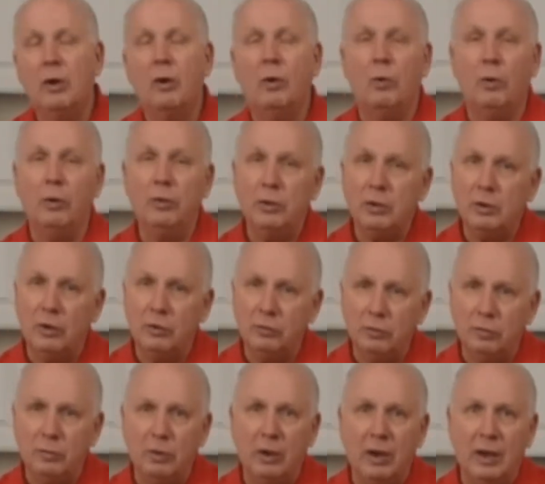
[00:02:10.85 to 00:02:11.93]
or the
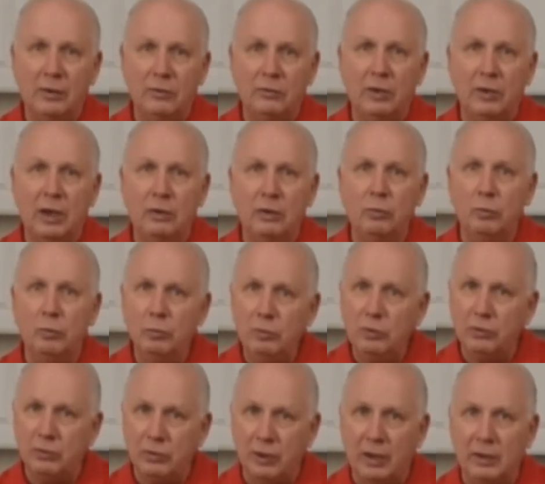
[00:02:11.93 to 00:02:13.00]
customer has a new
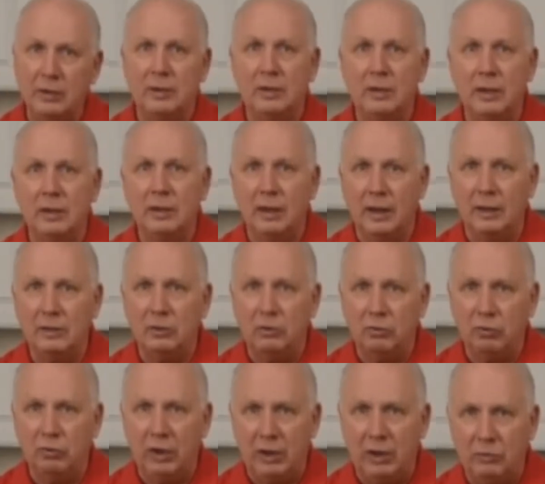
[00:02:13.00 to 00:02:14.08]
design that they'd like to
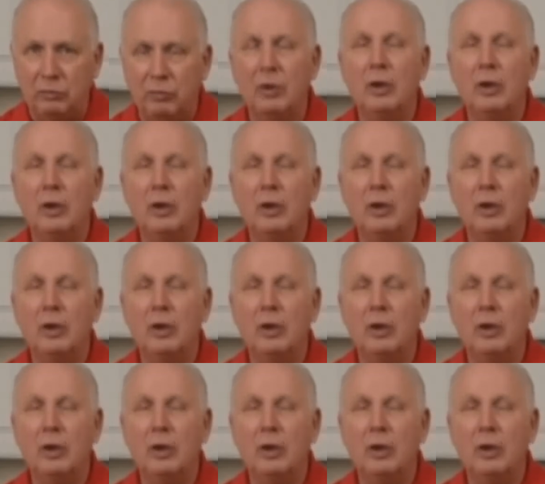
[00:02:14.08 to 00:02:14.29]
change,